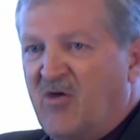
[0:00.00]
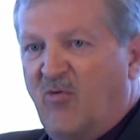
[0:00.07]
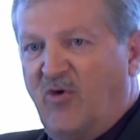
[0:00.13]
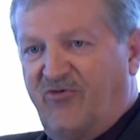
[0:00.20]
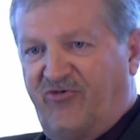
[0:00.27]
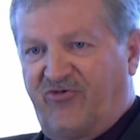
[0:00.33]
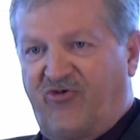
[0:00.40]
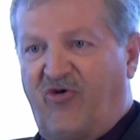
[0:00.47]

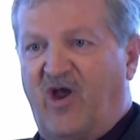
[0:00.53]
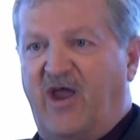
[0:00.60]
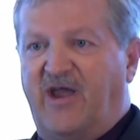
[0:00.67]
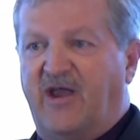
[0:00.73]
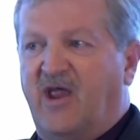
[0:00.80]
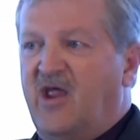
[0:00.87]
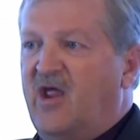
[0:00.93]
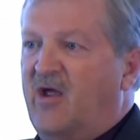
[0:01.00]
which is
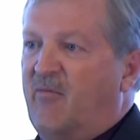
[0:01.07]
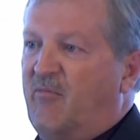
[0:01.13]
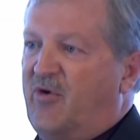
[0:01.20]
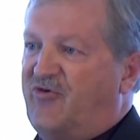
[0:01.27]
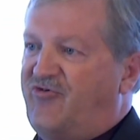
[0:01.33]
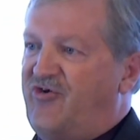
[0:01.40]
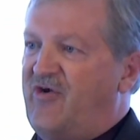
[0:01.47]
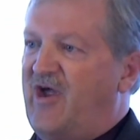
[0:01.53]
great,
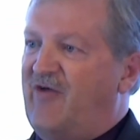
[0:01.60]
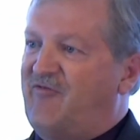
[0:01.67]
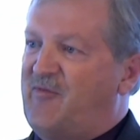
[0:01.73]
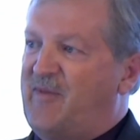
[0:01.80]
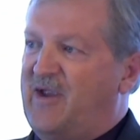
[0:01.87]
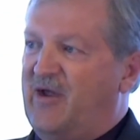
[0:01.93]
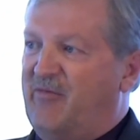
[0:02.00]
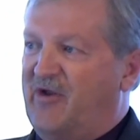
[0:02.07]
but you have to
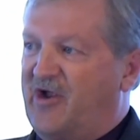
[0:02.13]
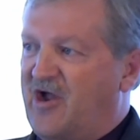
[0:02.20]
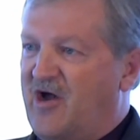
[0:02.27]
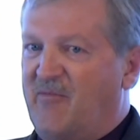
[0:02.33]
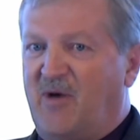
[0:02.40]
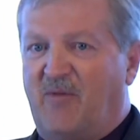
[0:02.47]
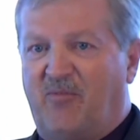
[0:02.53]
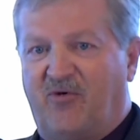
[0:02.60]
be able to
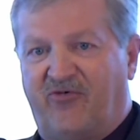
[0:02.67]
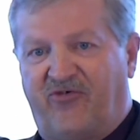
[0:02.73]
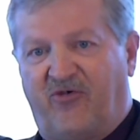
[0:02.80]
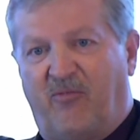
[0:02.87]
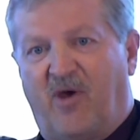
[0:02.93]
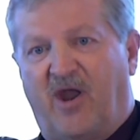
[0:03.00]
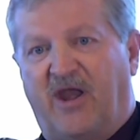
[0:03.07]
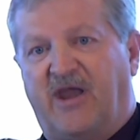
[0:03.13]
come up with
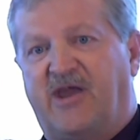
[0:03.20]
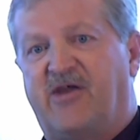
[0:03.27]
some money.